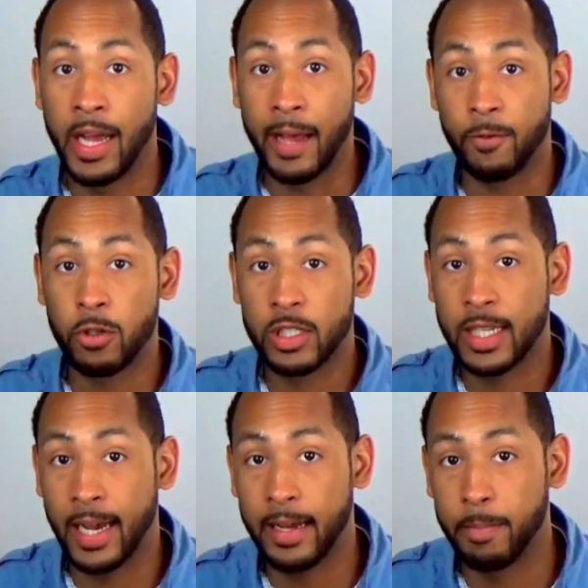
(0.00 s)
Have you just
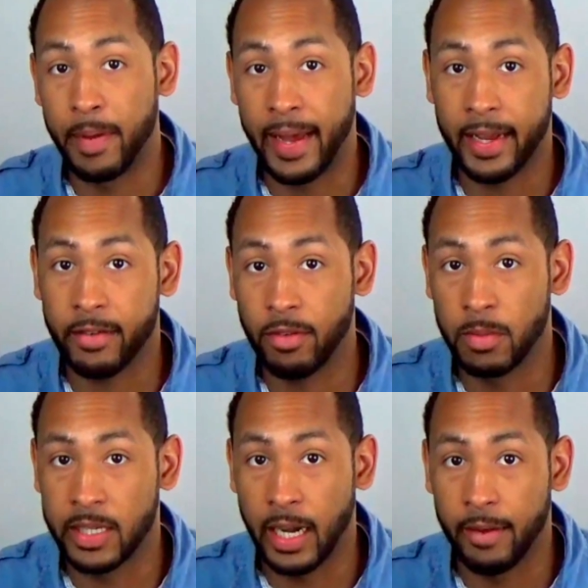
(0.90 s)
gotten back from
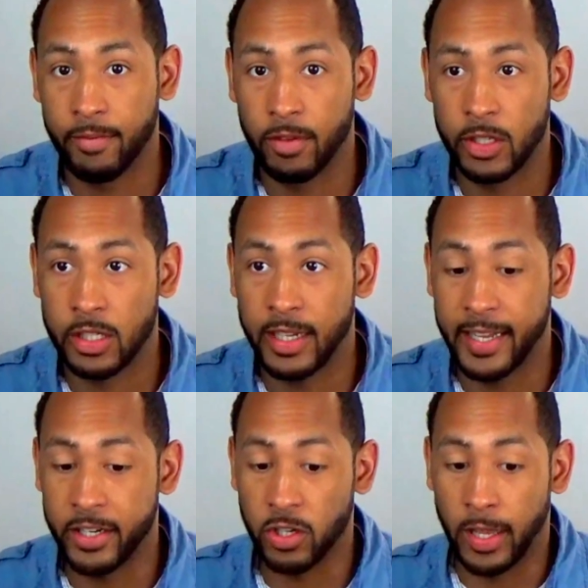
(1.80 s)
a conference
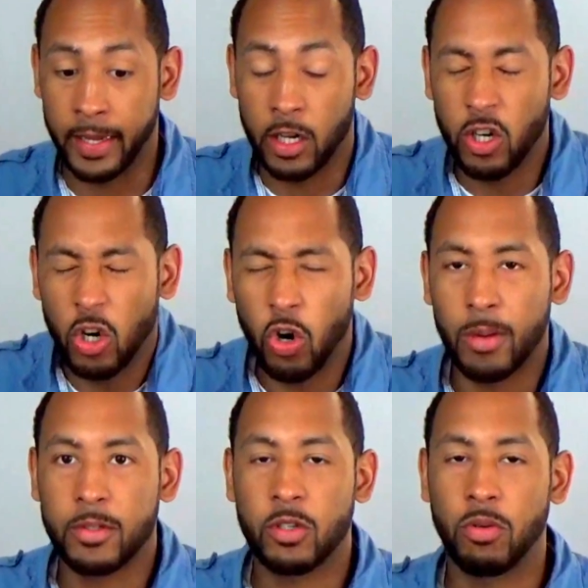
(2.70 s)
and you're like, oh,
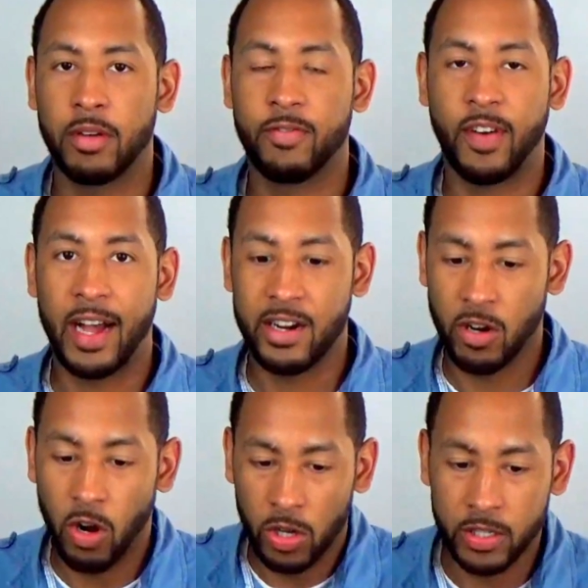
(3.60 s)
I'm so on fire,
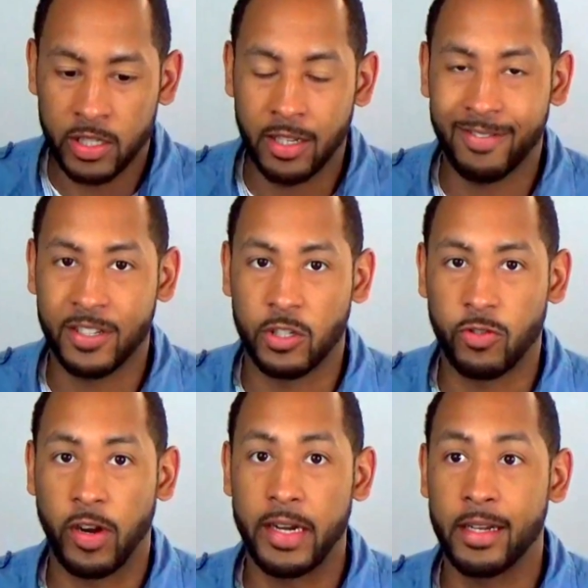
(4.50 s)
all this stuff is
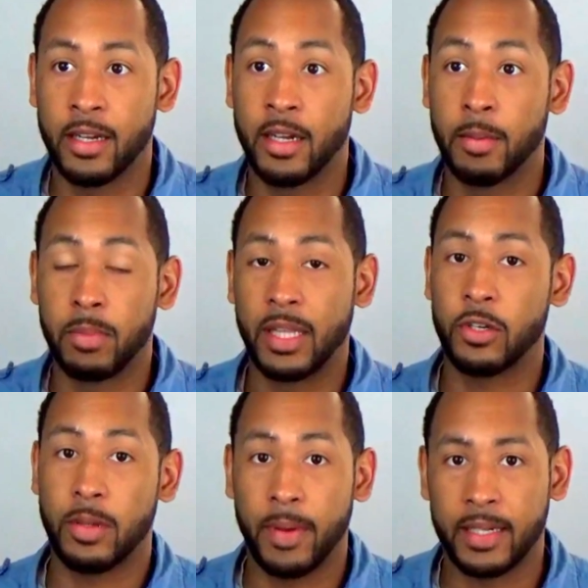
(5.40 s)
great, but then you
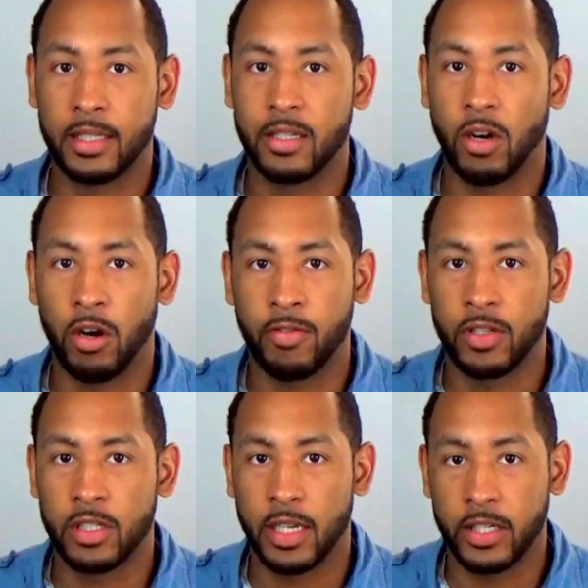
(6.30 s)
get back to the
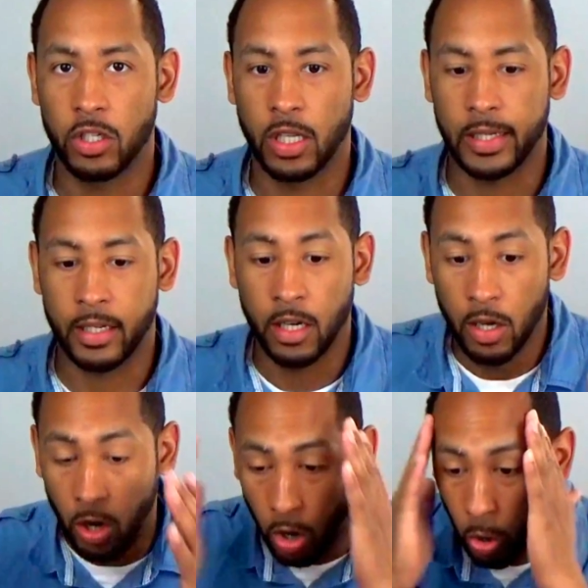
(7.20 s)
office and you're like,
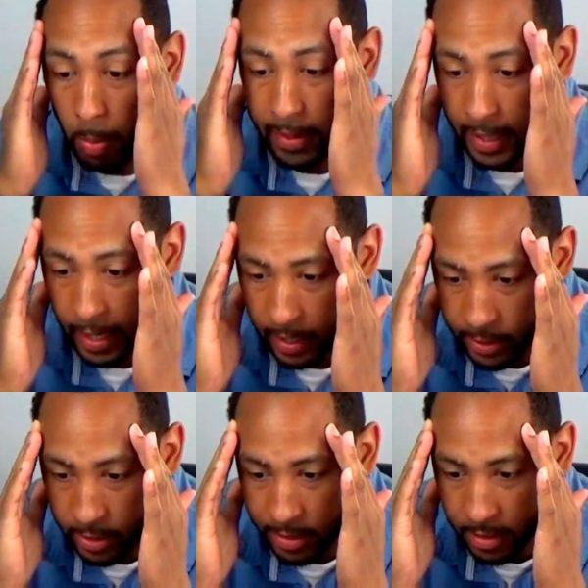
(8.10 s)
oh my gosh,